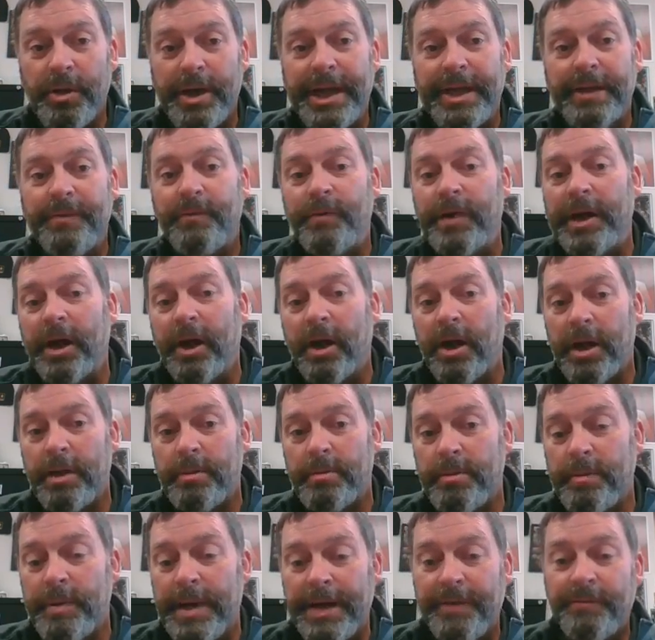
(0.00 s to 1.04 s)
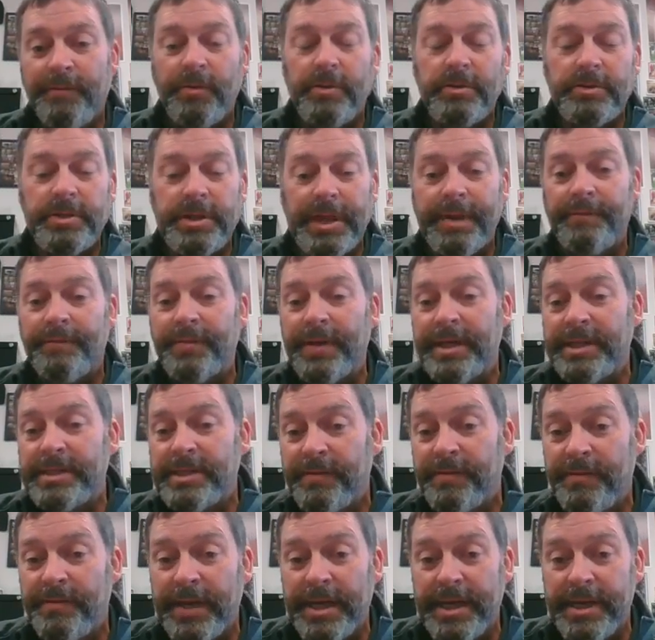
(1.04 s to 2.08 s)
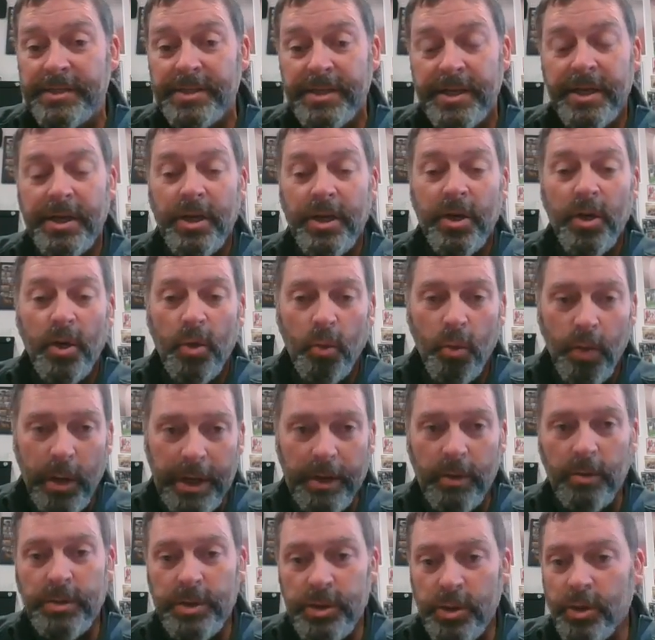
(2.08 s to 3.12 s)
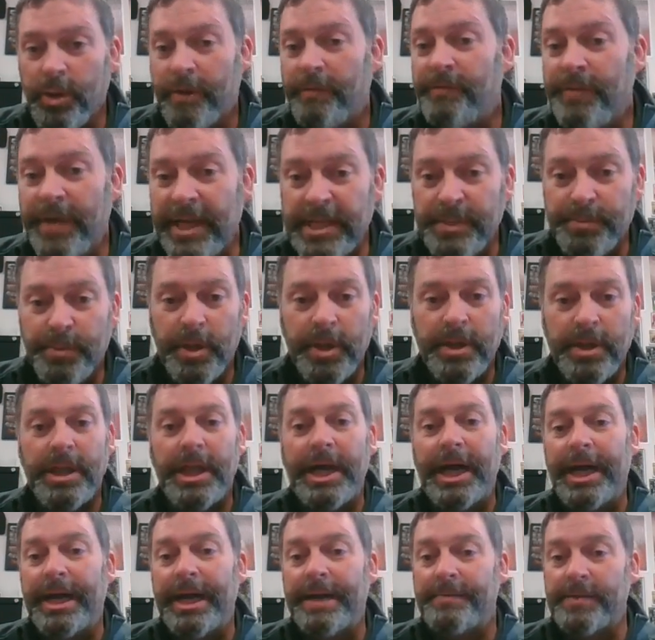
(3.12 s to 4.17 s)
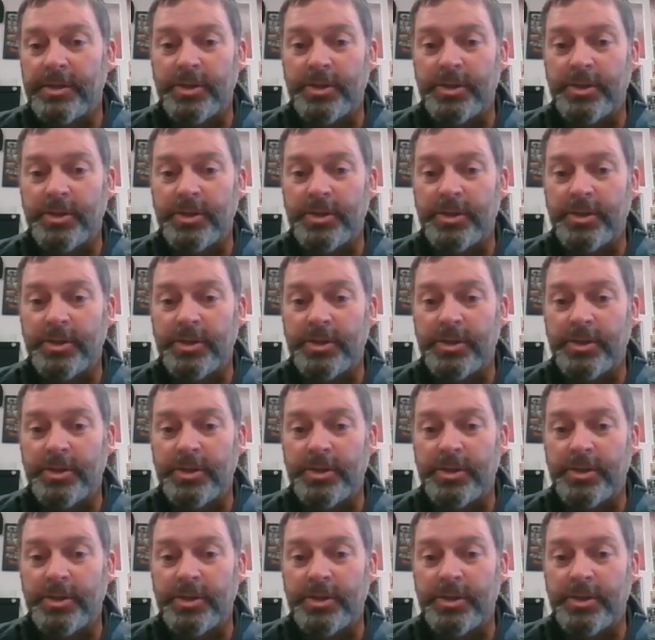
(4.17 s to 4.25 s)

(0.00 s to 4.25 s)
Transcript: And if we are coming back full-time face-to-face, we'll do a Facebook Live.